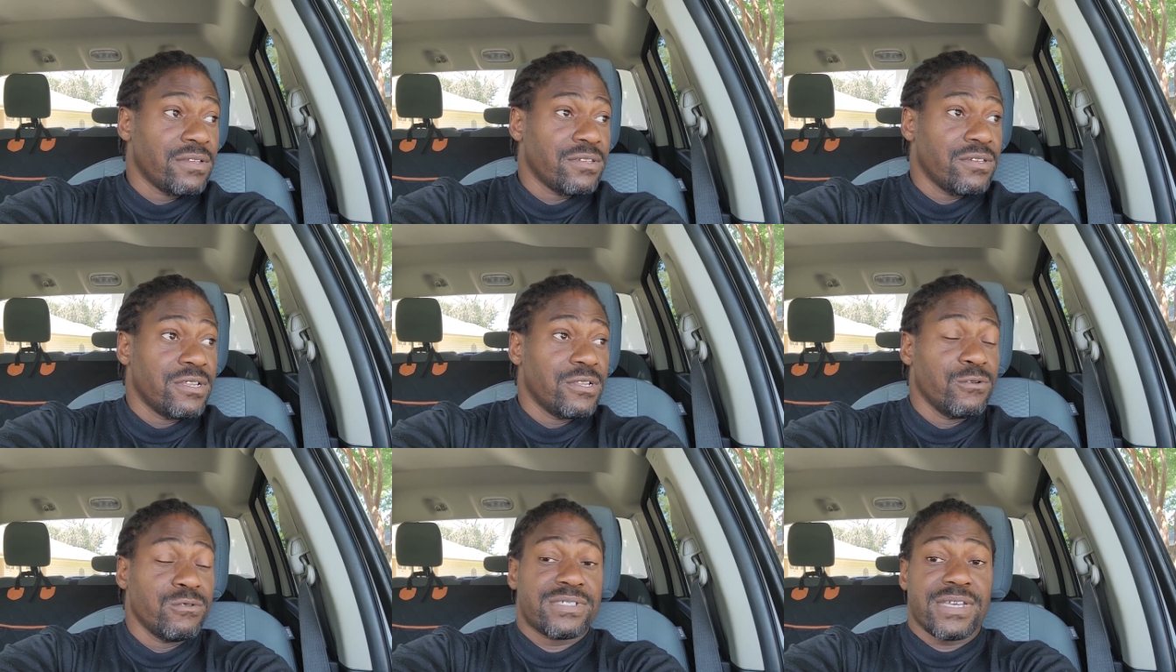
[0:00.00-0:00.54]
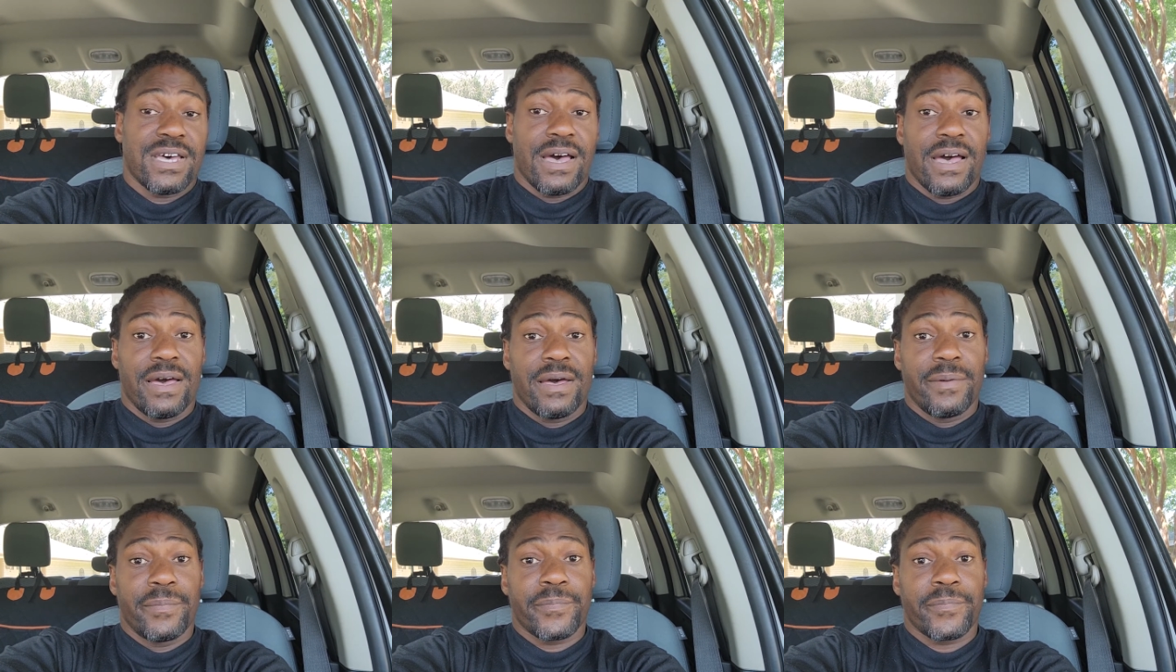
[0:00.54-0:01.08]
You lose
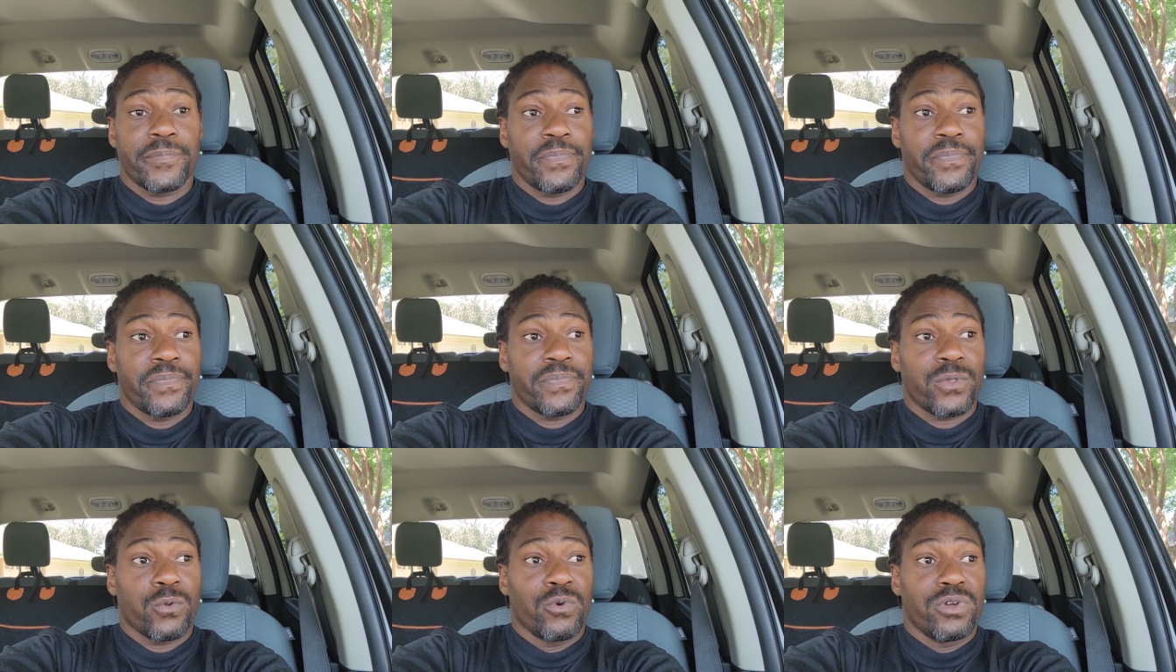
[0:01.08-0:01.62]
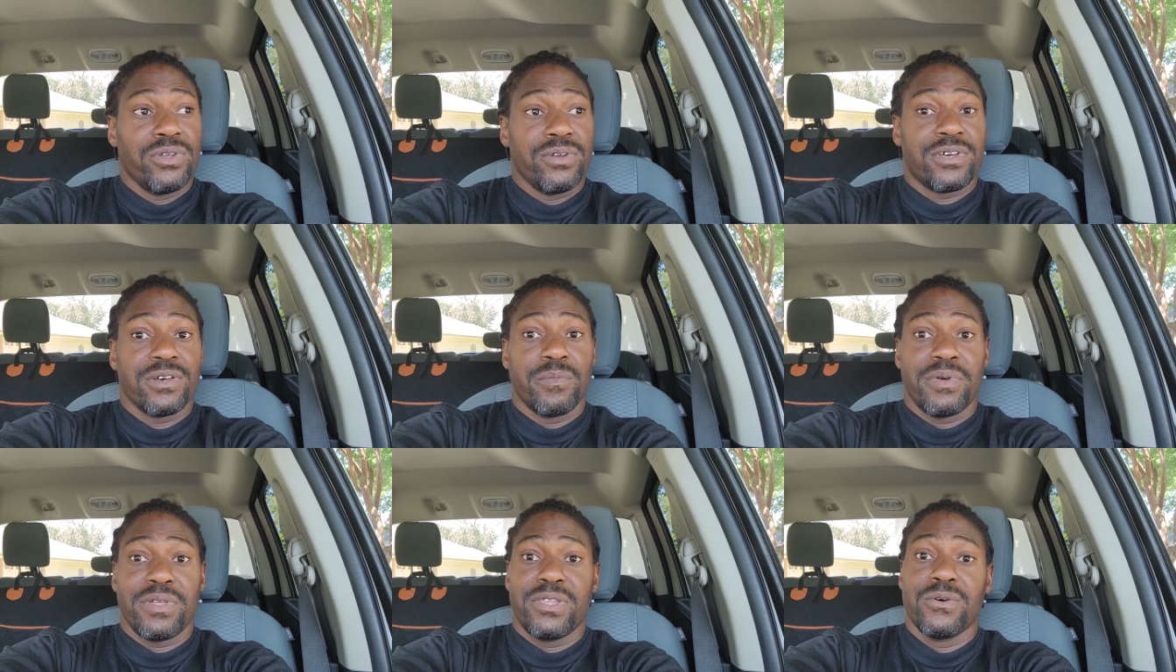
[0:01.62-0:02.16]
time when you
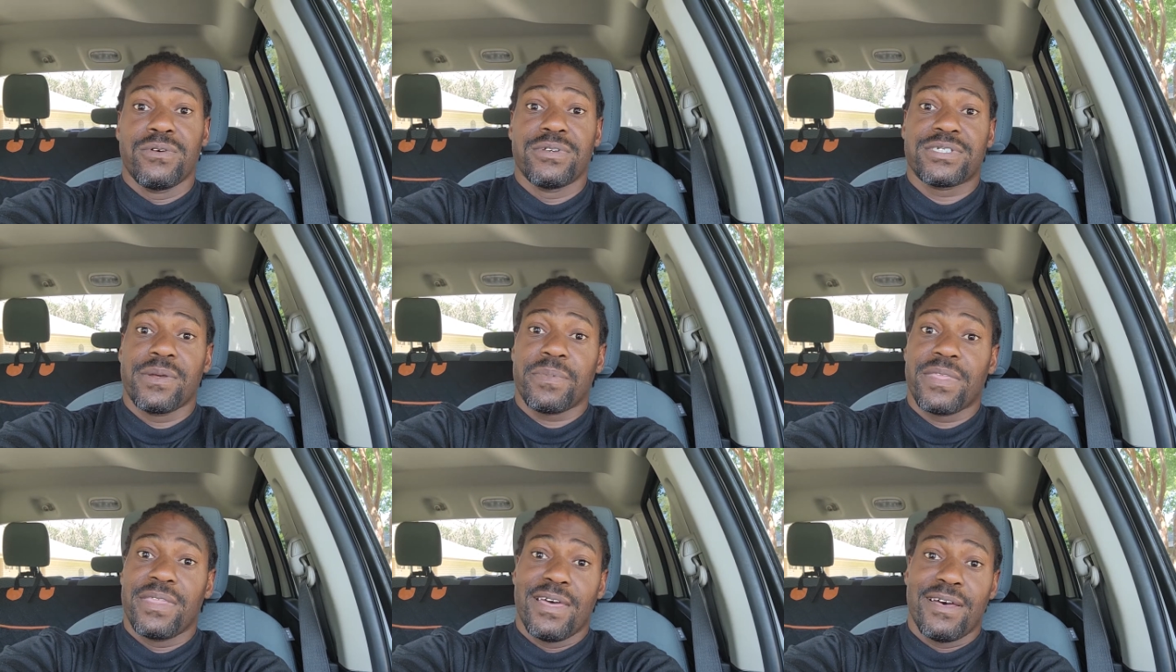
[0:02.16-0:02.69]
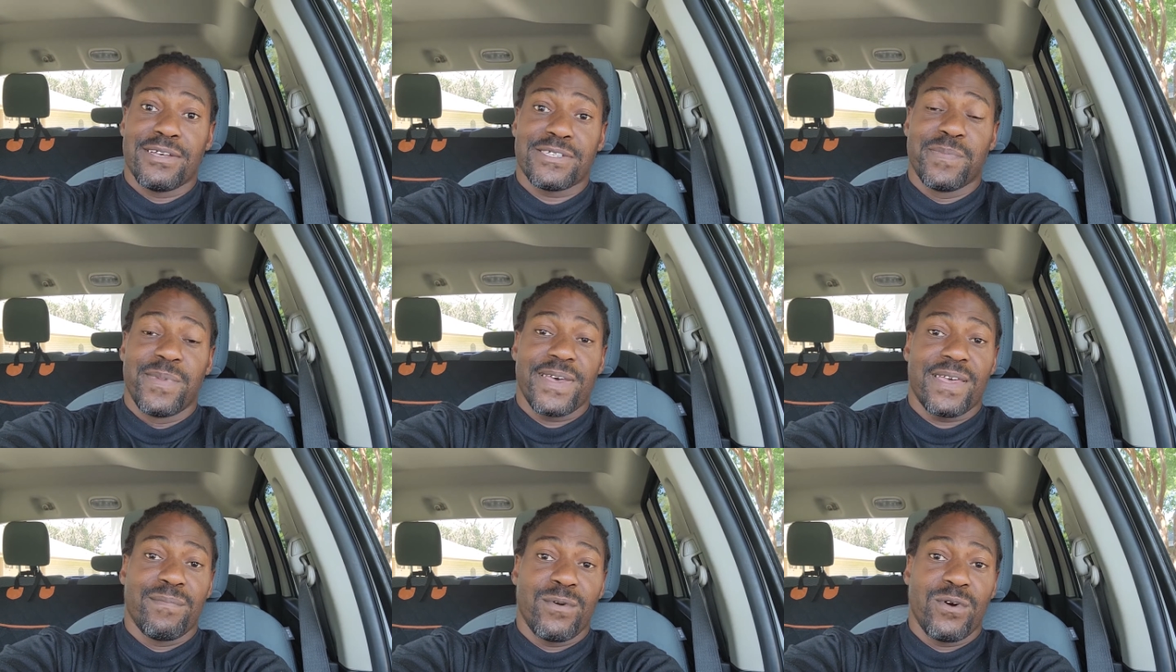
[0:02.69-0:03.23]
could be doing something else,
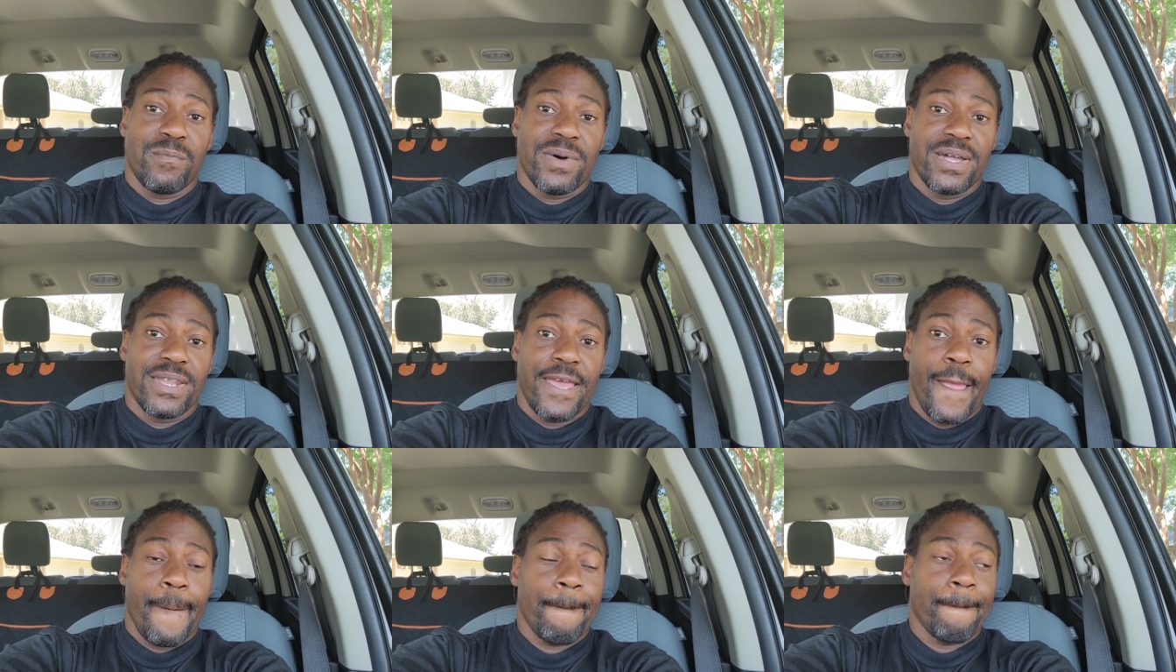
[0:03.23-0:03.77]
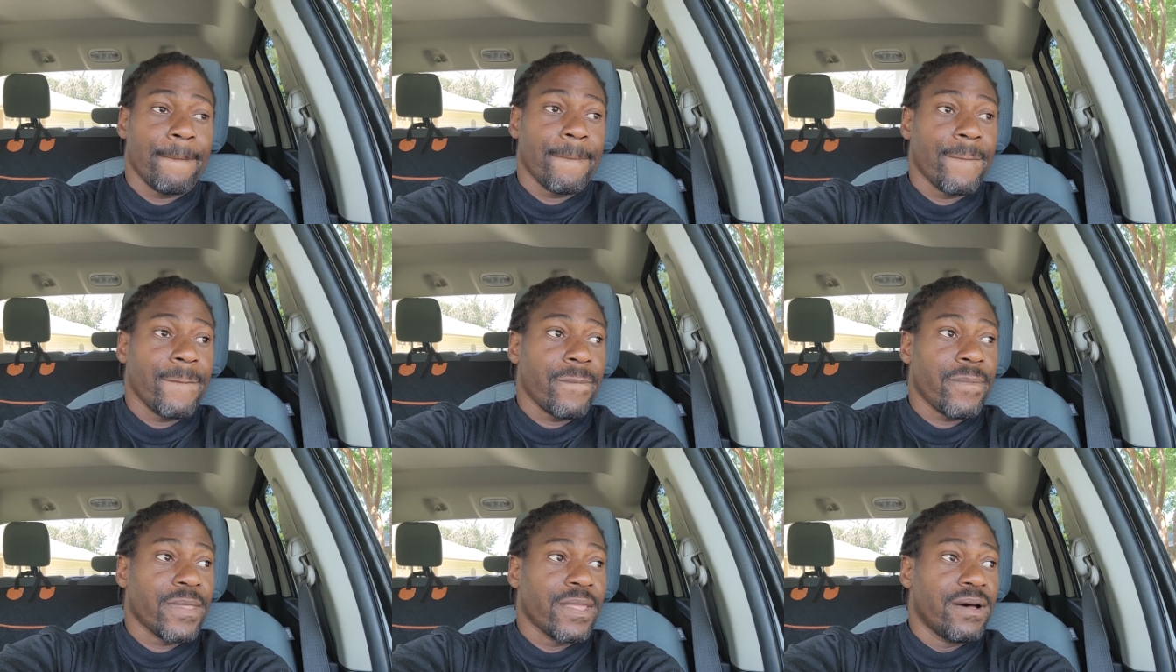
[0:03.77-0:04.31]
making more money,
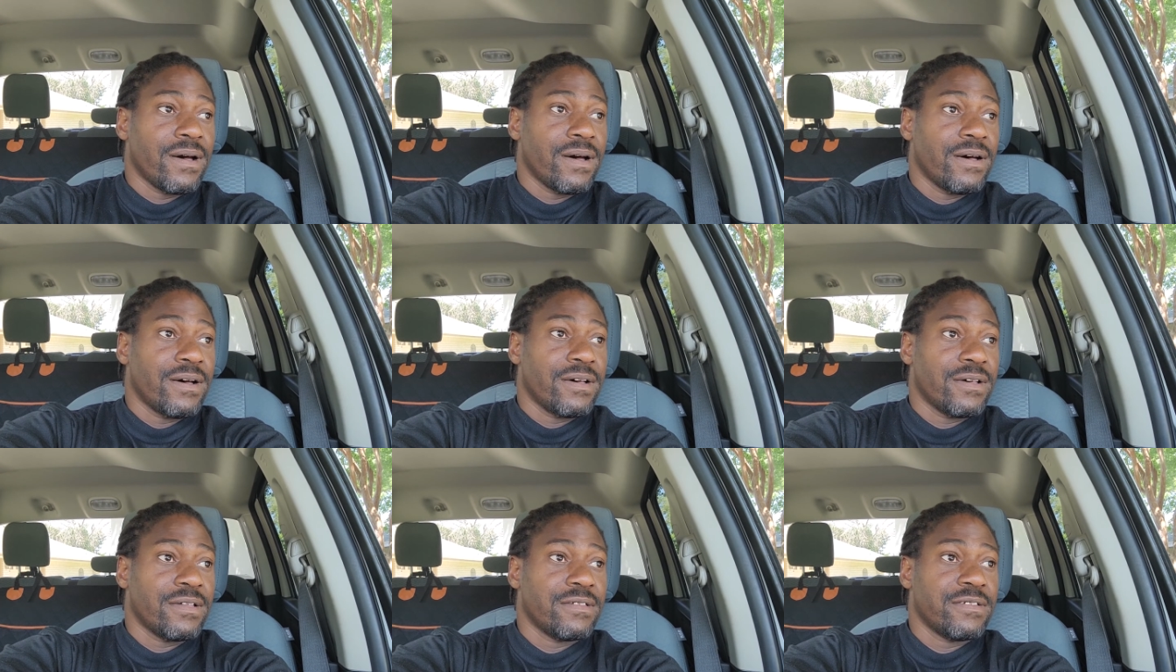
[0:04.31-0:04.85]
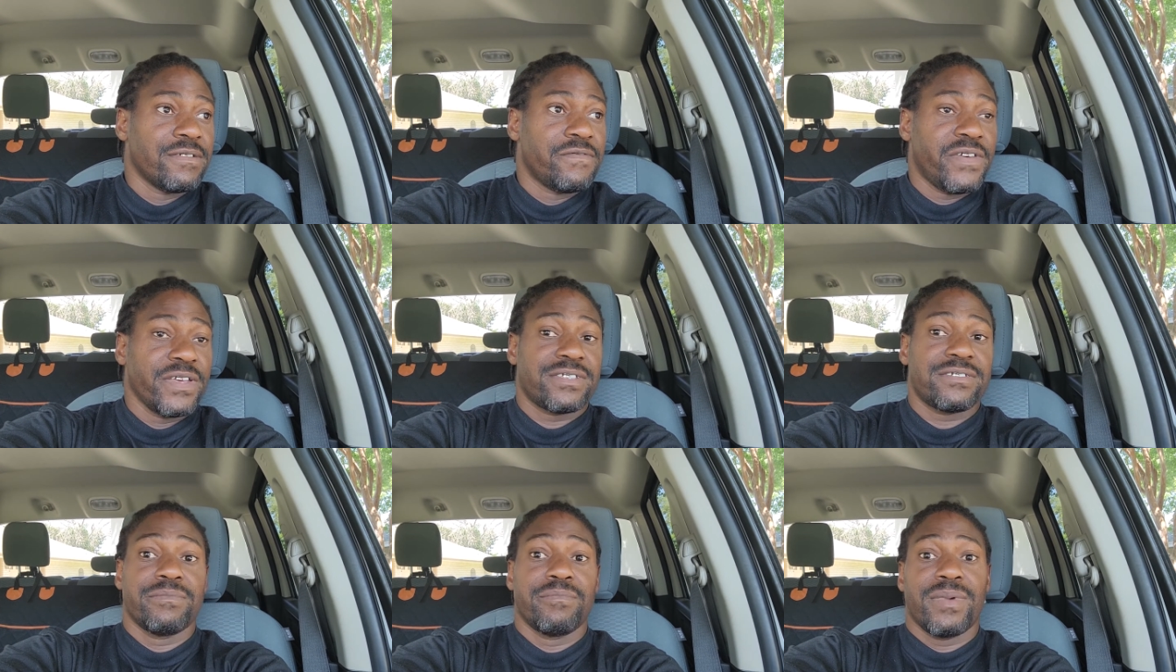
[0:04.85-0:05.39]

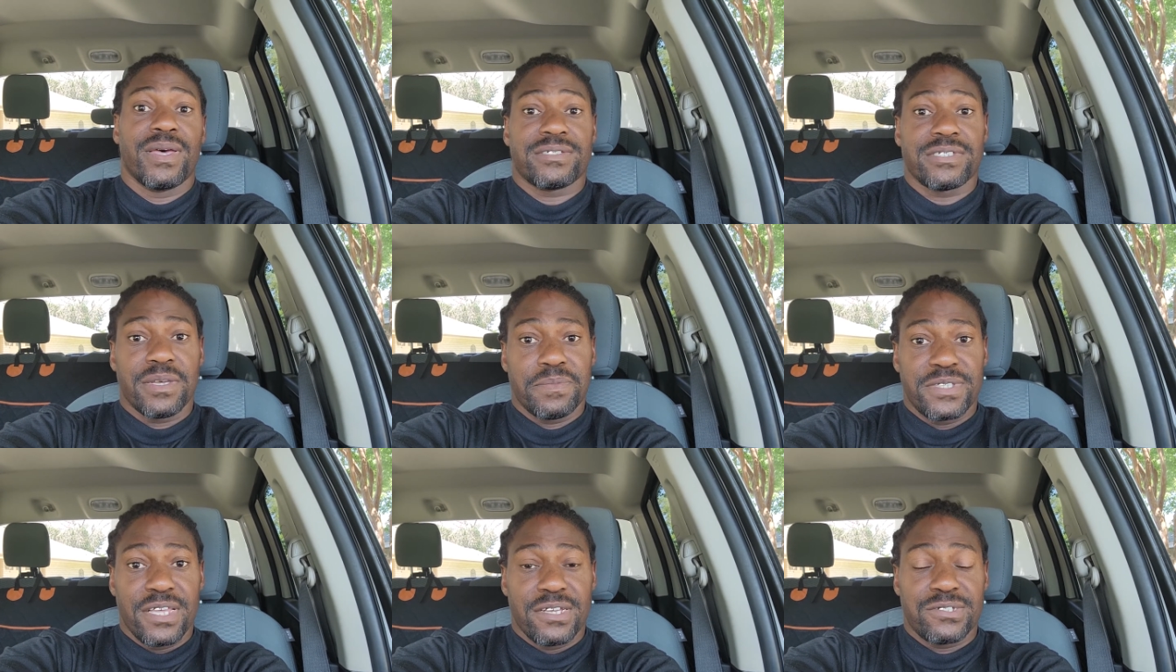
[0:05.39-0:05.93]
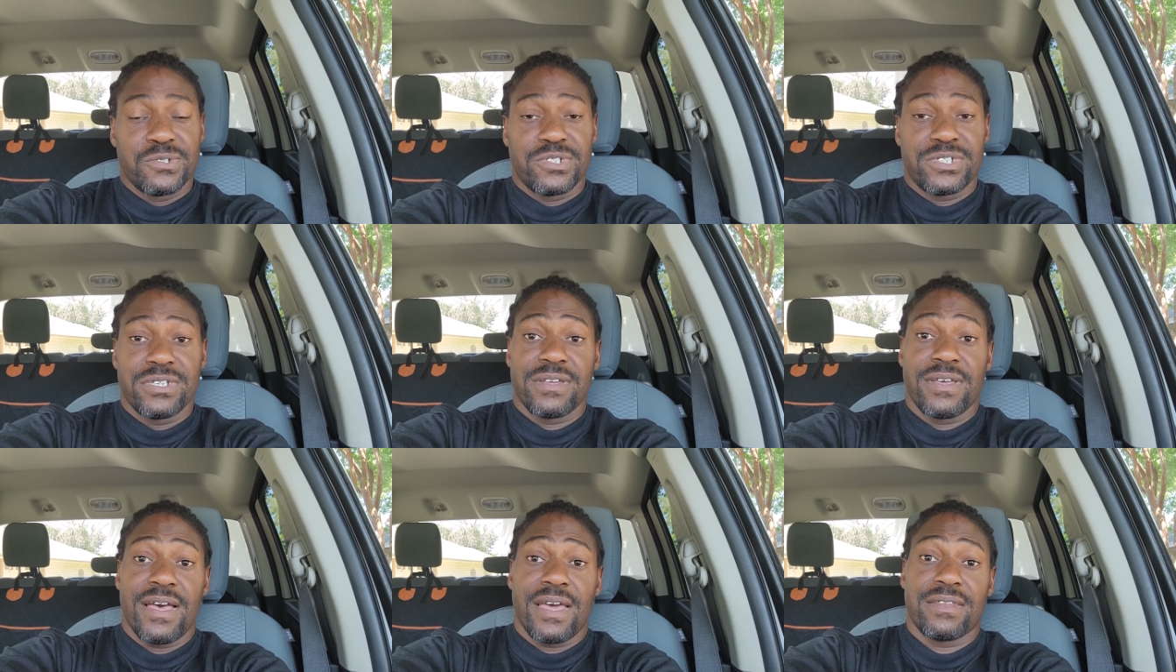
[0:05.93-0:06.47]
fixing mess ups that you
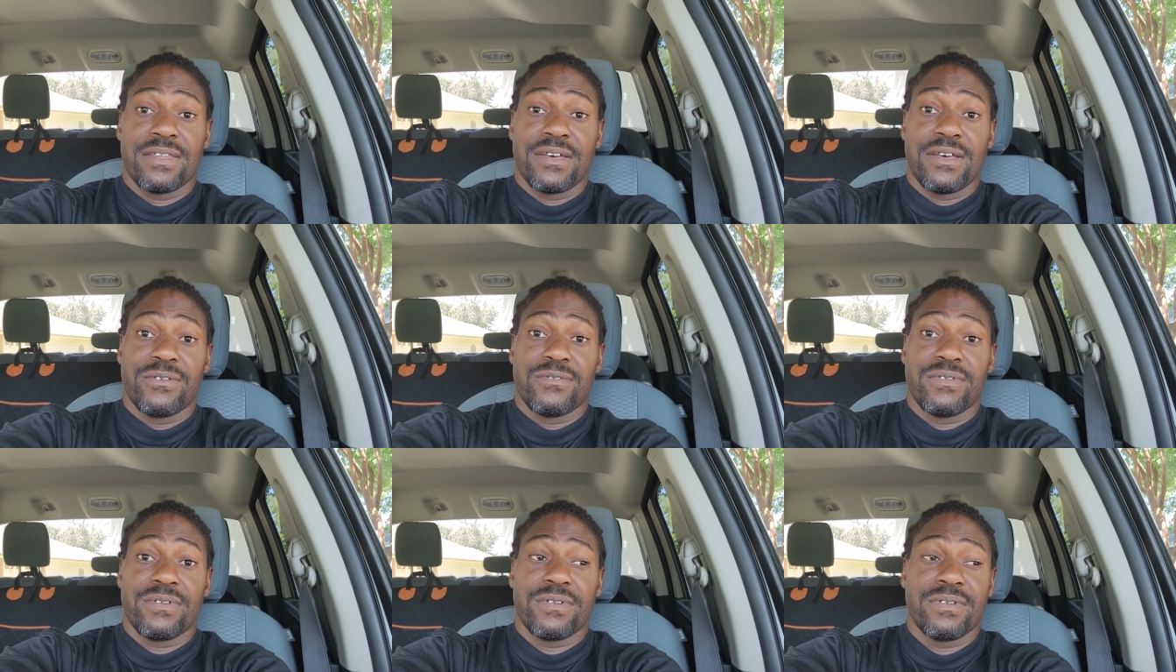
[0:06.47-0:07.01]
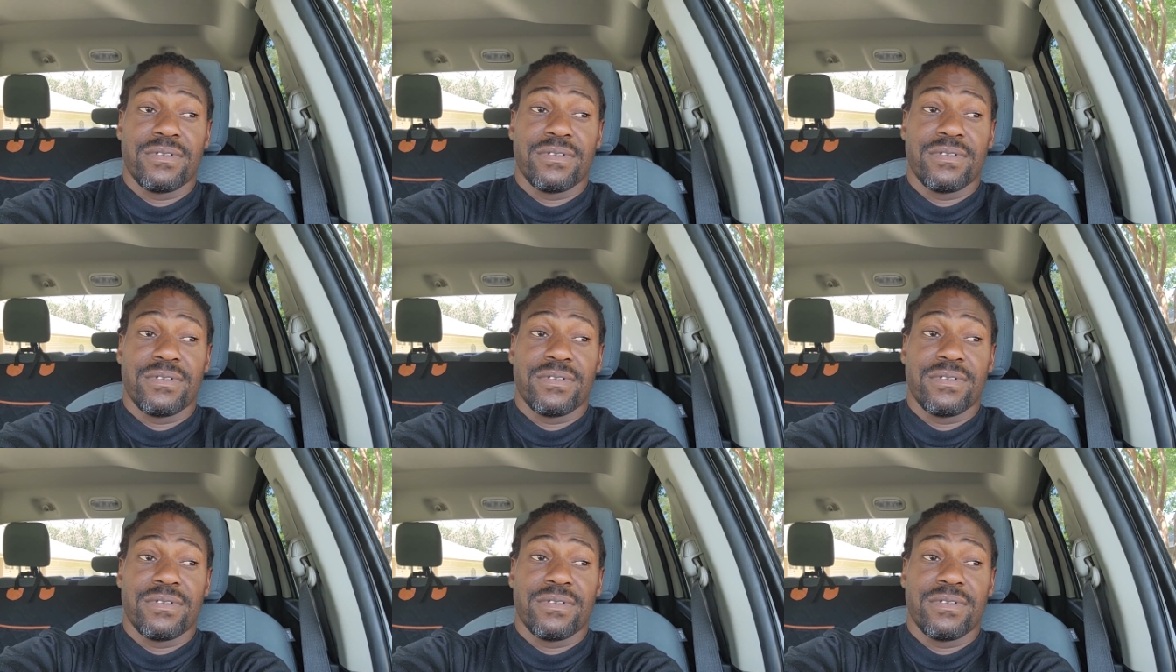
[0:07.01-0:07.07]
should have got done